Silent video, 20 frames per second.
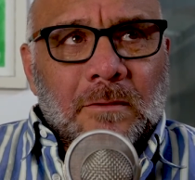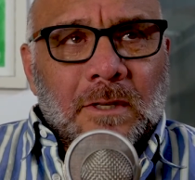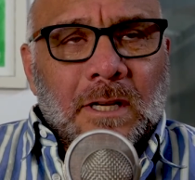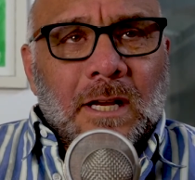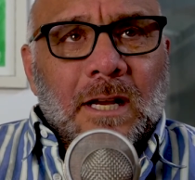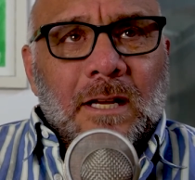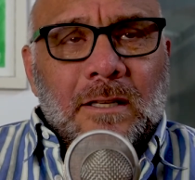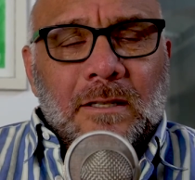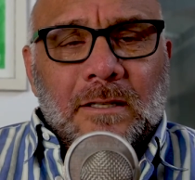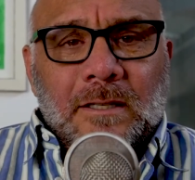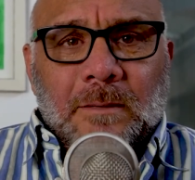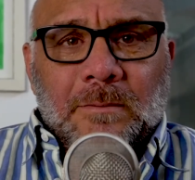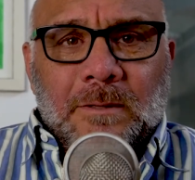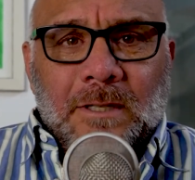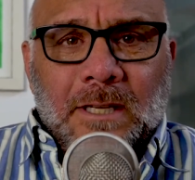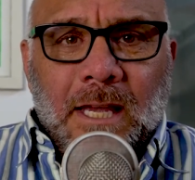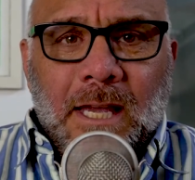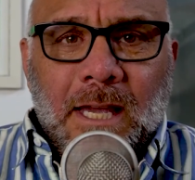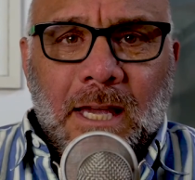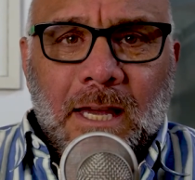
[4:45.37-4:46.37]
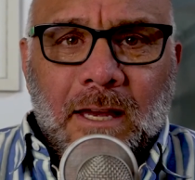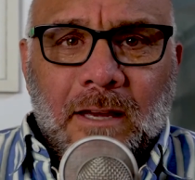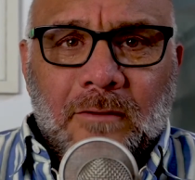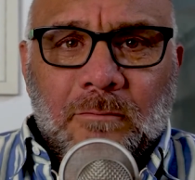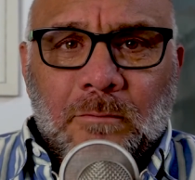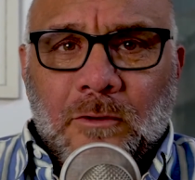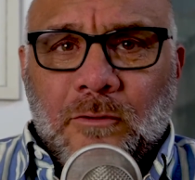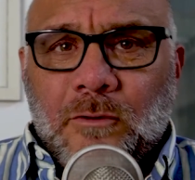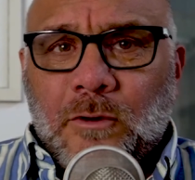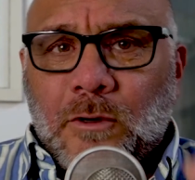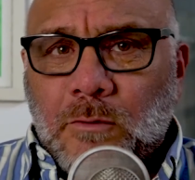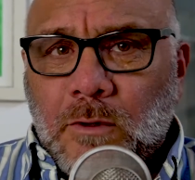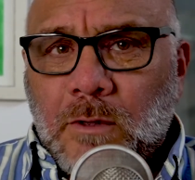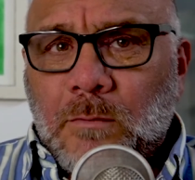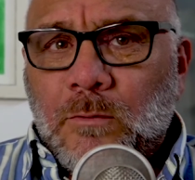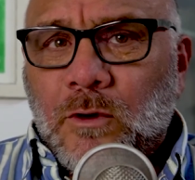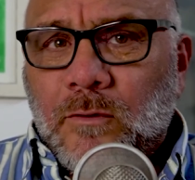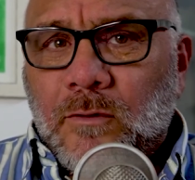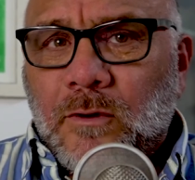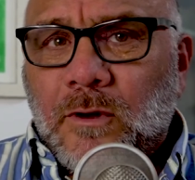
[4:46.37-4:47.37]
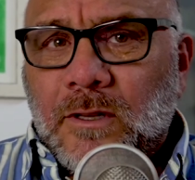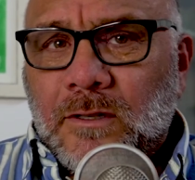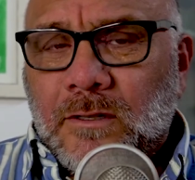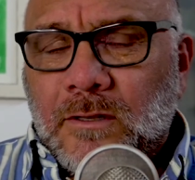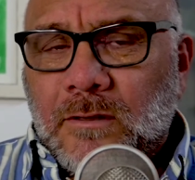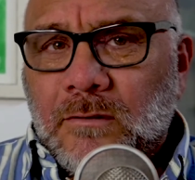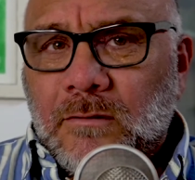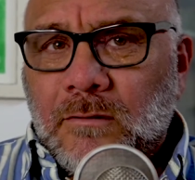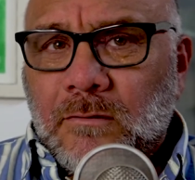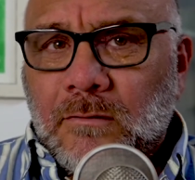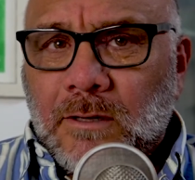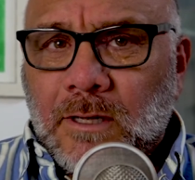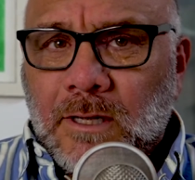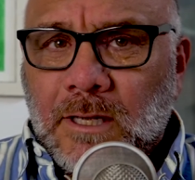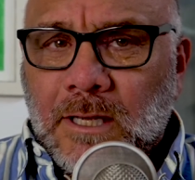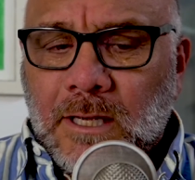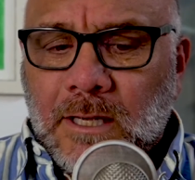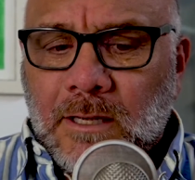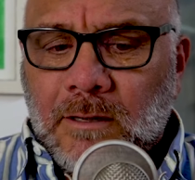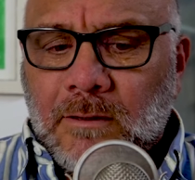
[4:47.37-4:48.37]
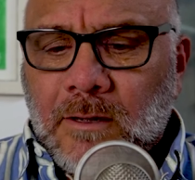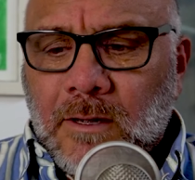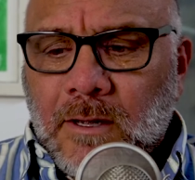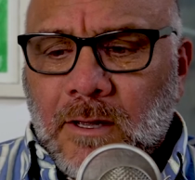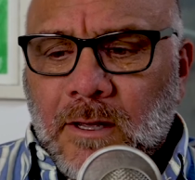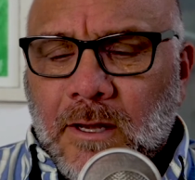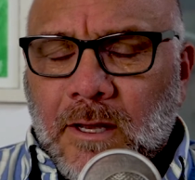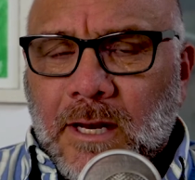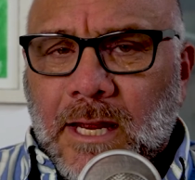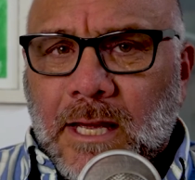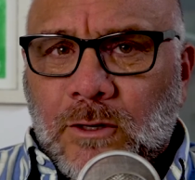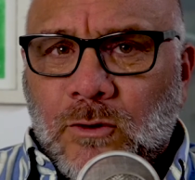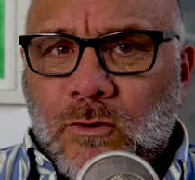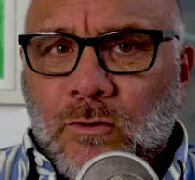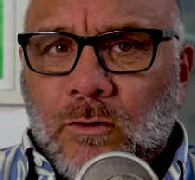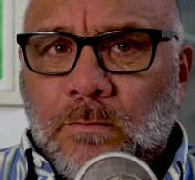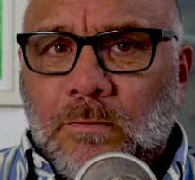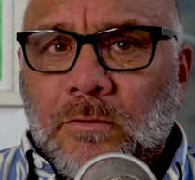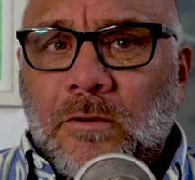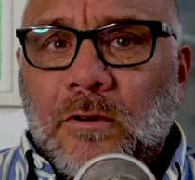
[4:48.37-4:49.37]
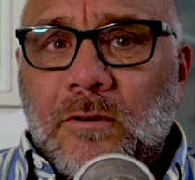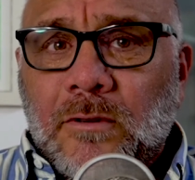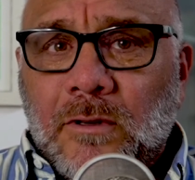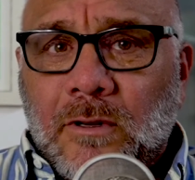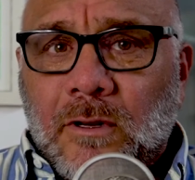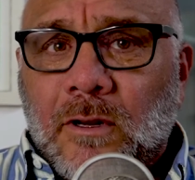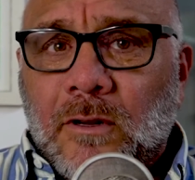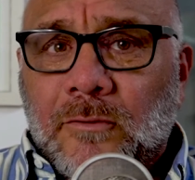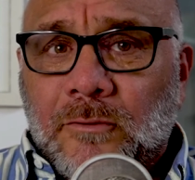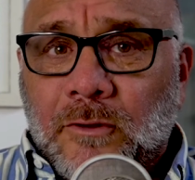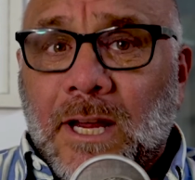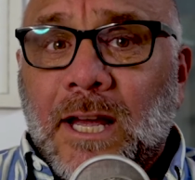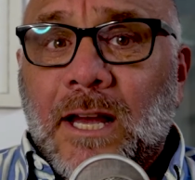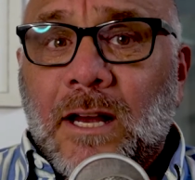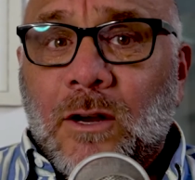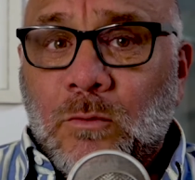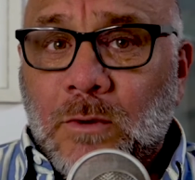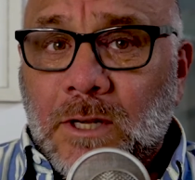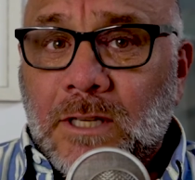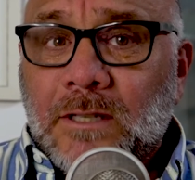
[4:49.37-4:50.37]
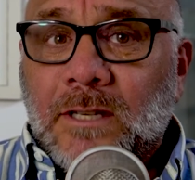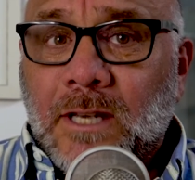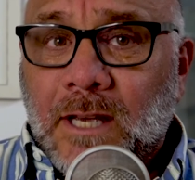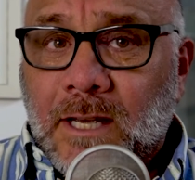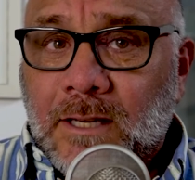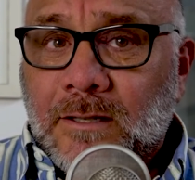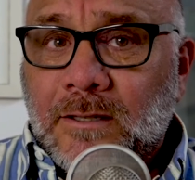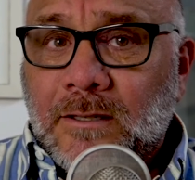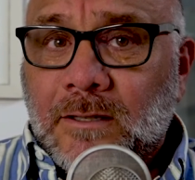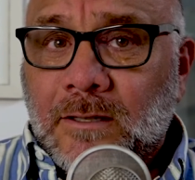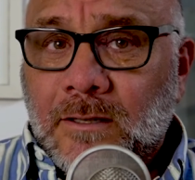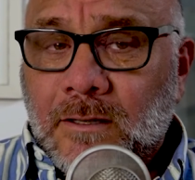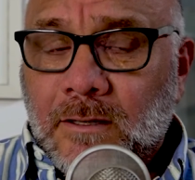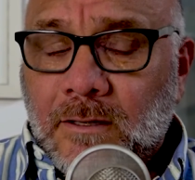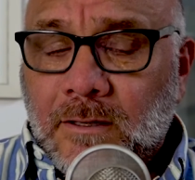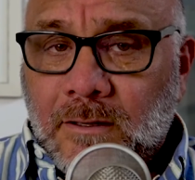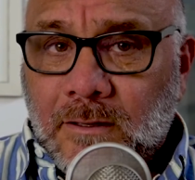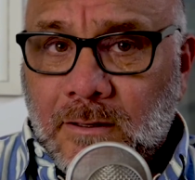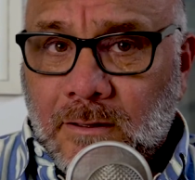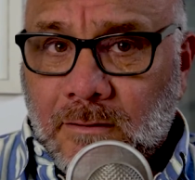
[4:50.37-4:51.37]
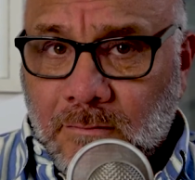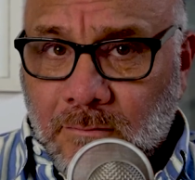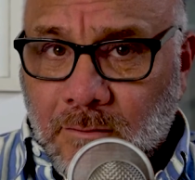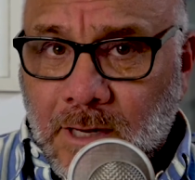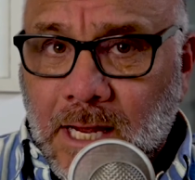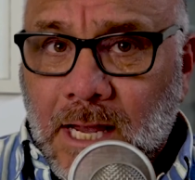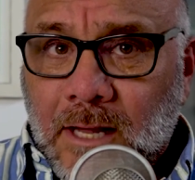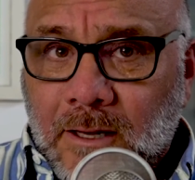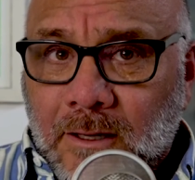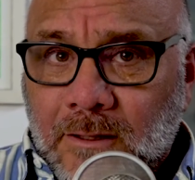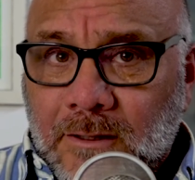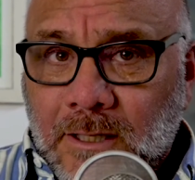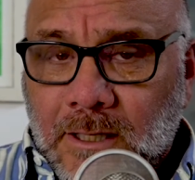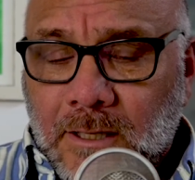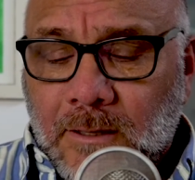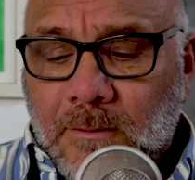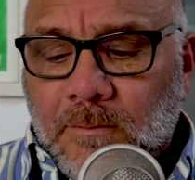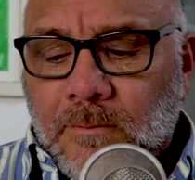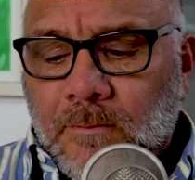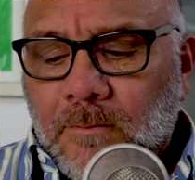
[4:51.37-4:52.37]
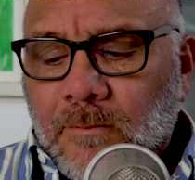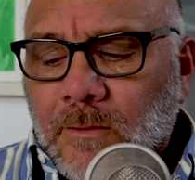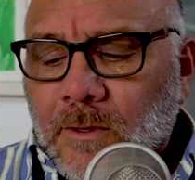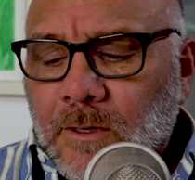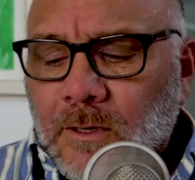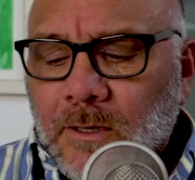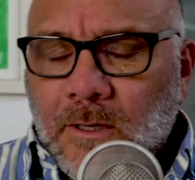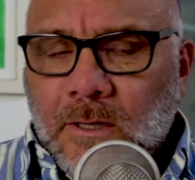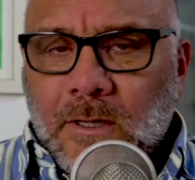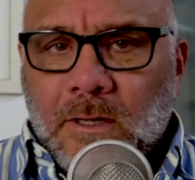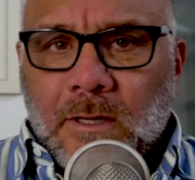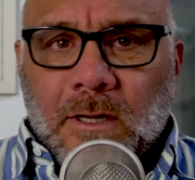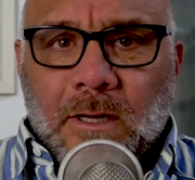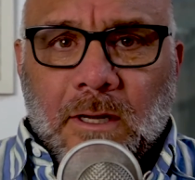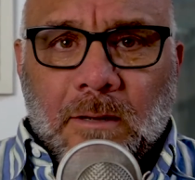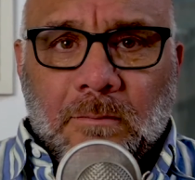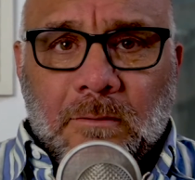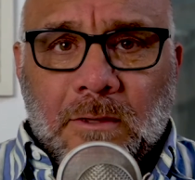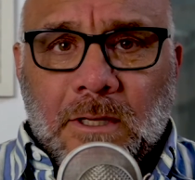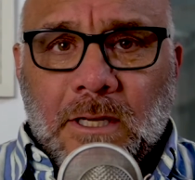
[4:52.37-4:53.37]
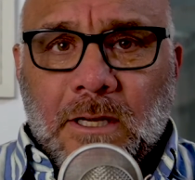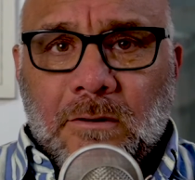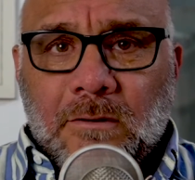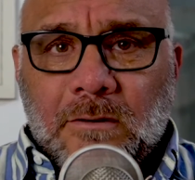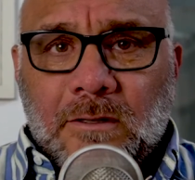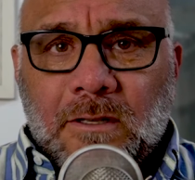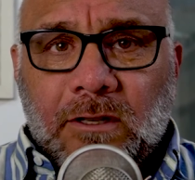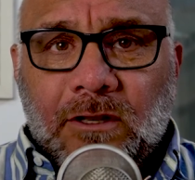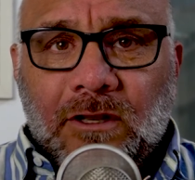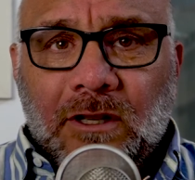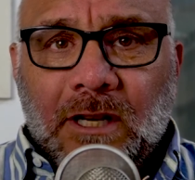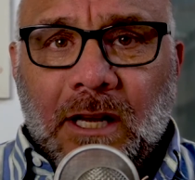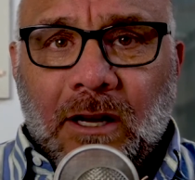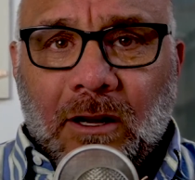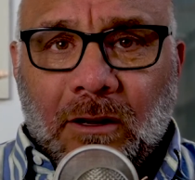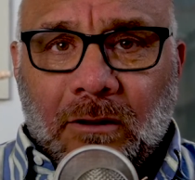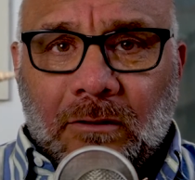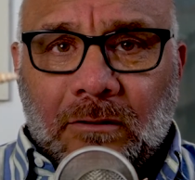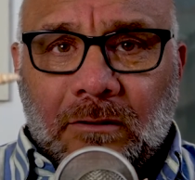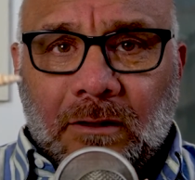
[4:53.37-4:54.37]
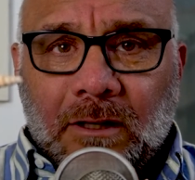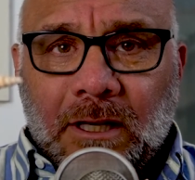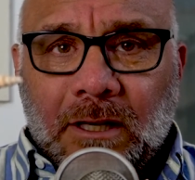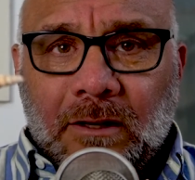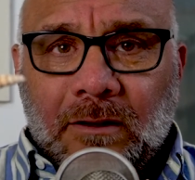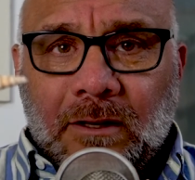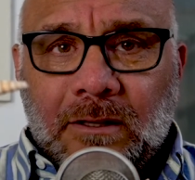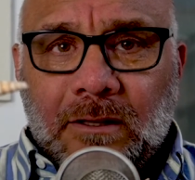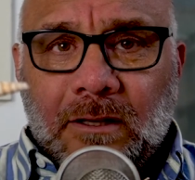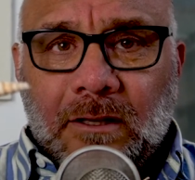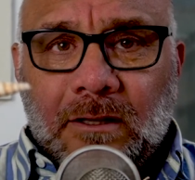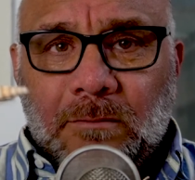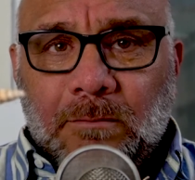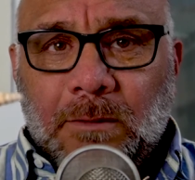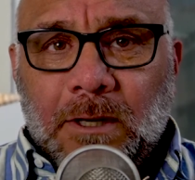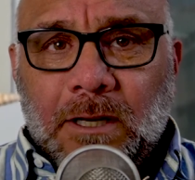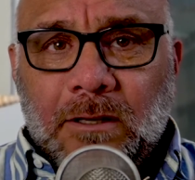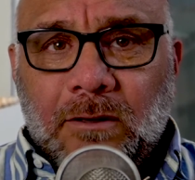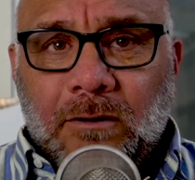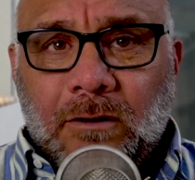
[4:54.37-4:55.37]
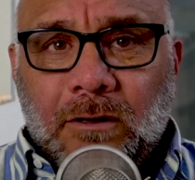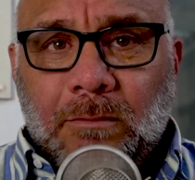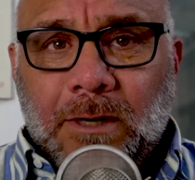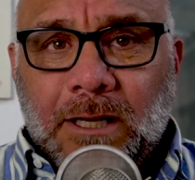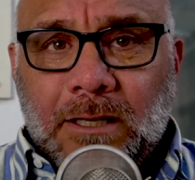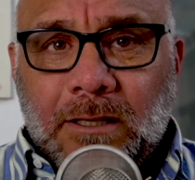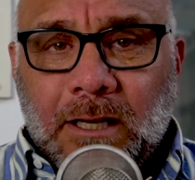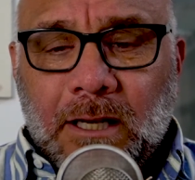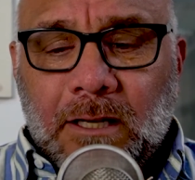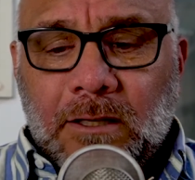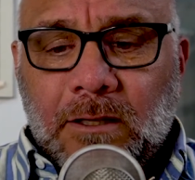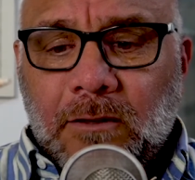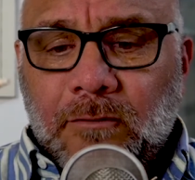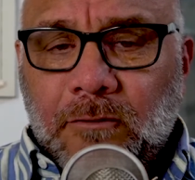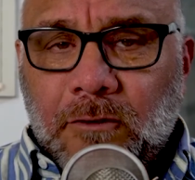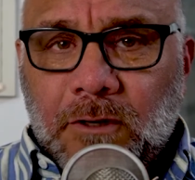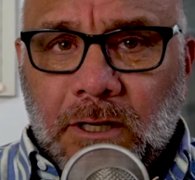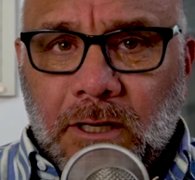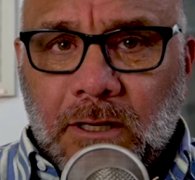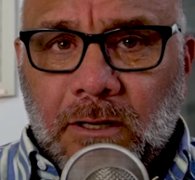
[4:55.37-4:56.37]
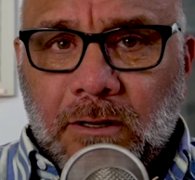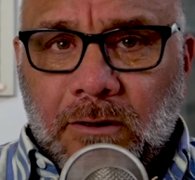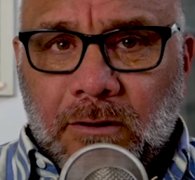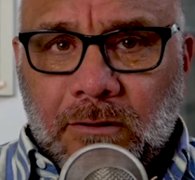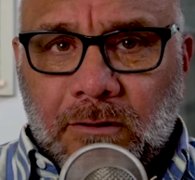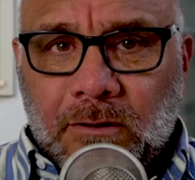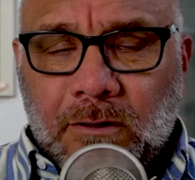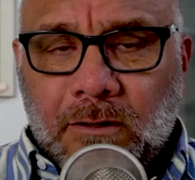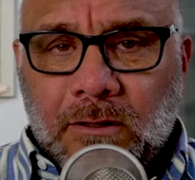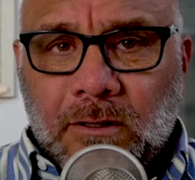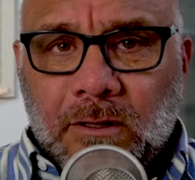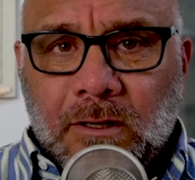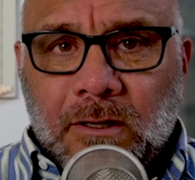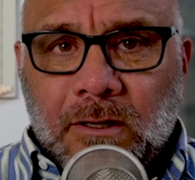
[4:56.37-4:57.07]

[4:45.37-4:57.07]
concept to have before we move on to an actual protocol for how we test reality. Here is a shell, and this has been on my desk for years.